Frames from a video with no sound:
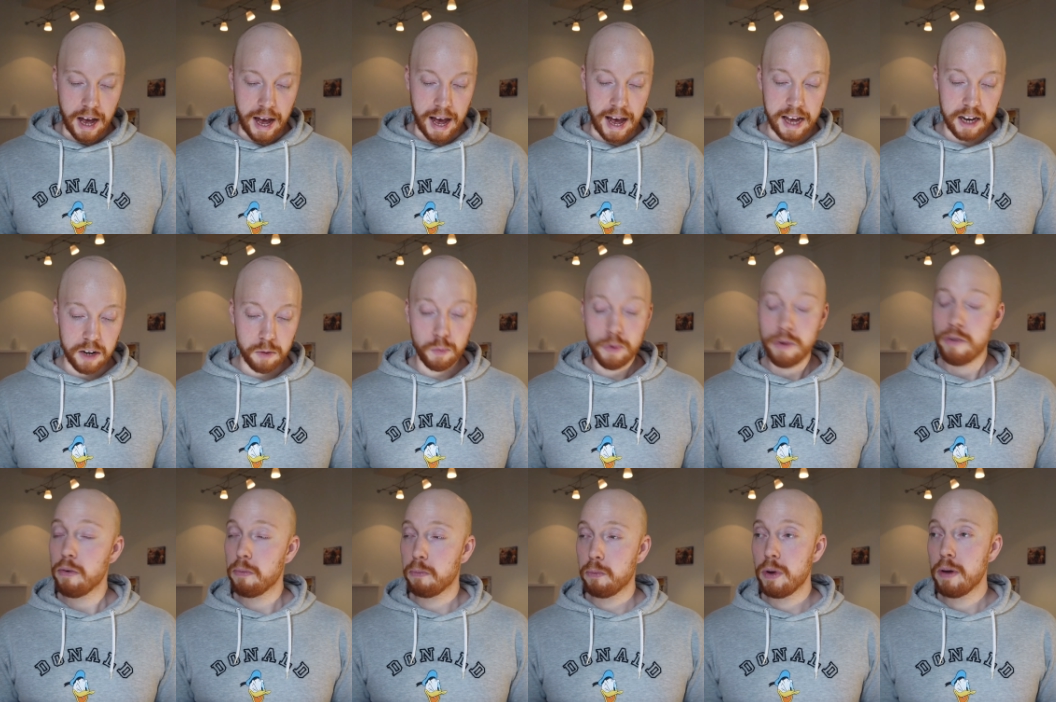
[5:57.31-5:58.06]
And
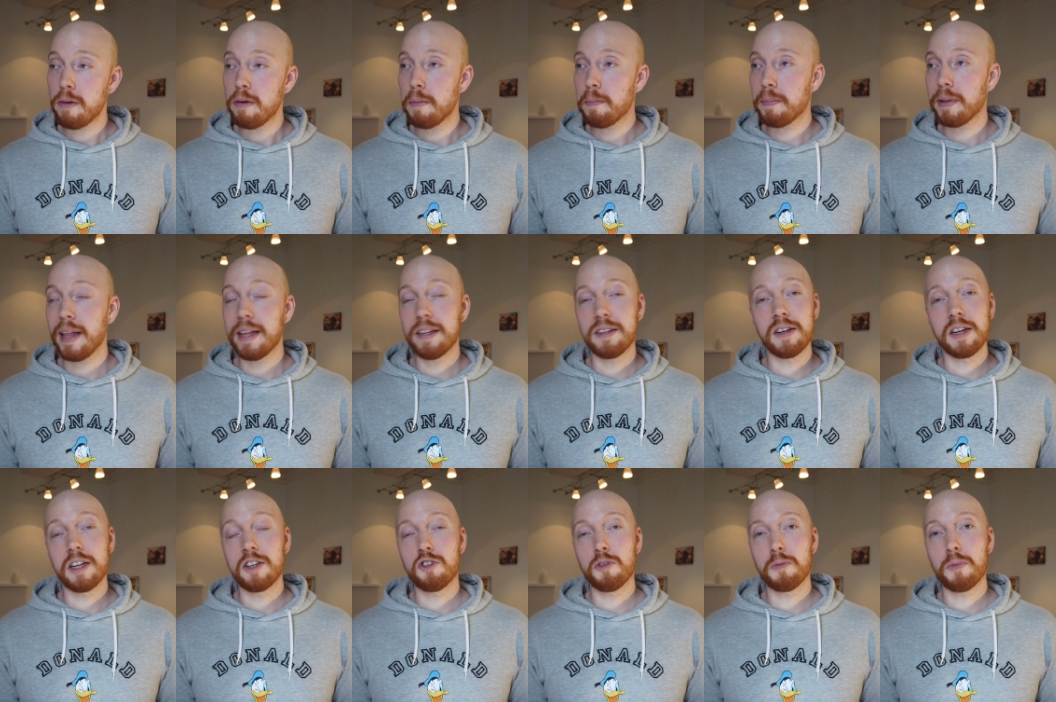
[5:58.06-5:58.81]
we were
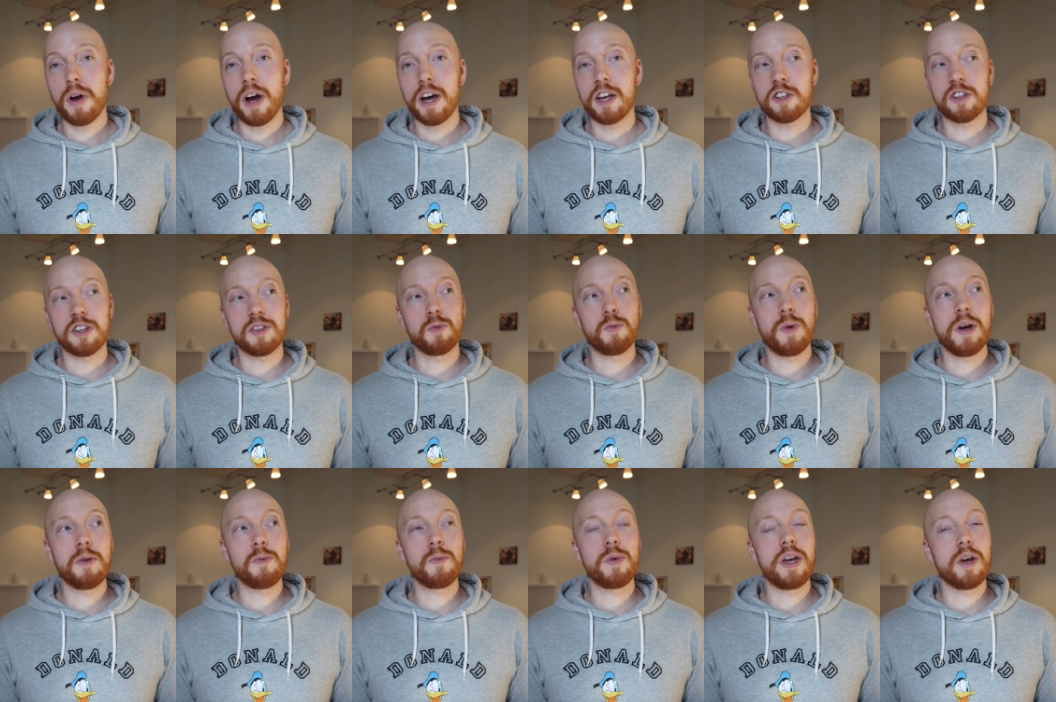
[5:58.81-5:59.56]
pleasantly surprised, because
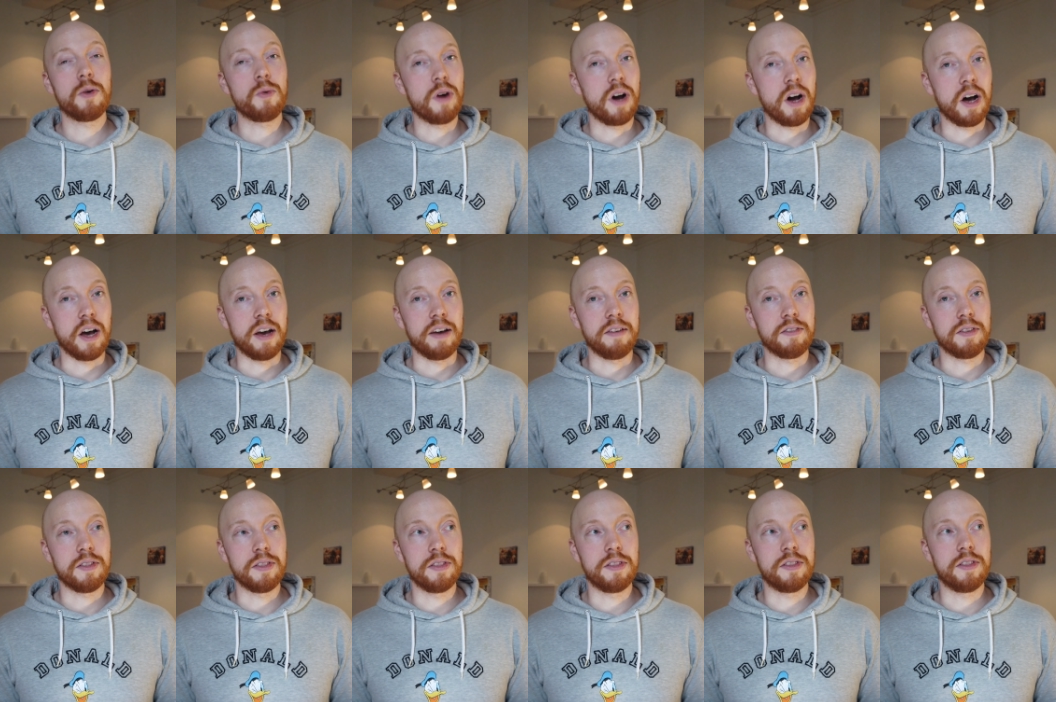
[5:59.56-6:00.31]
when we
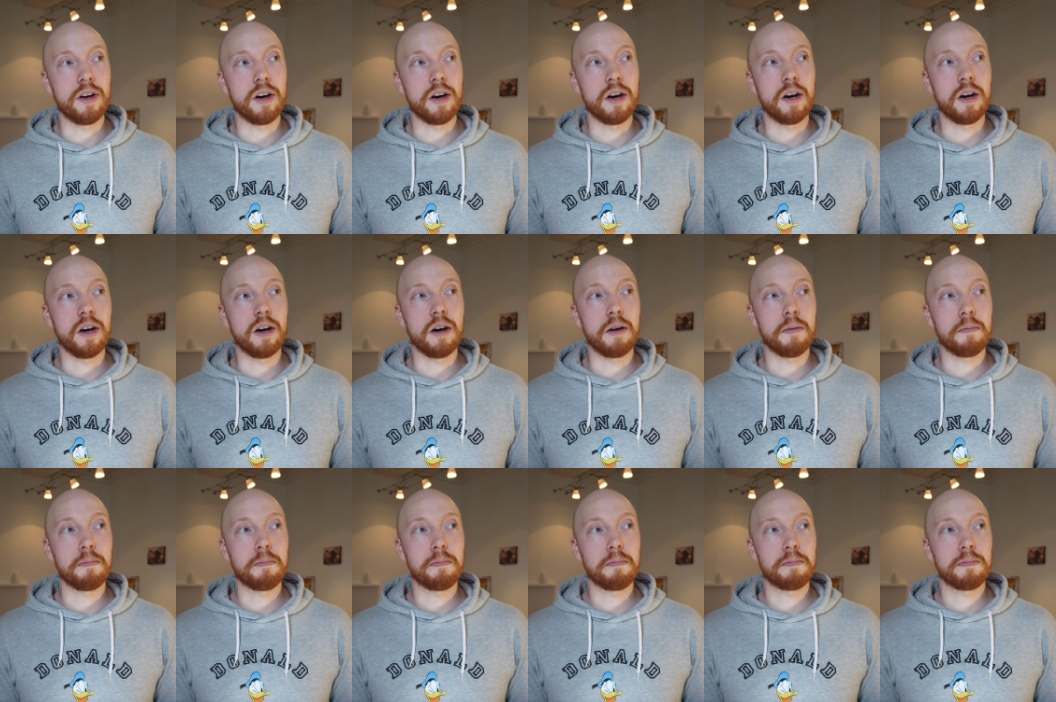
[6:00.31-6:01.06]
arrived,
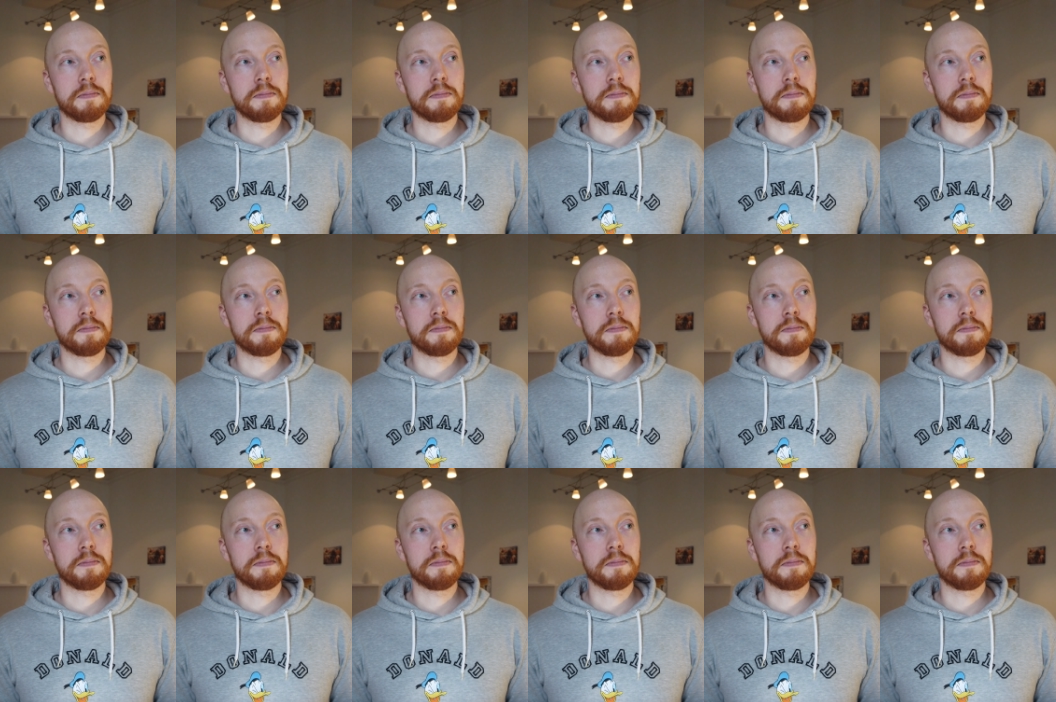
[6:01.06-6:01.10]
the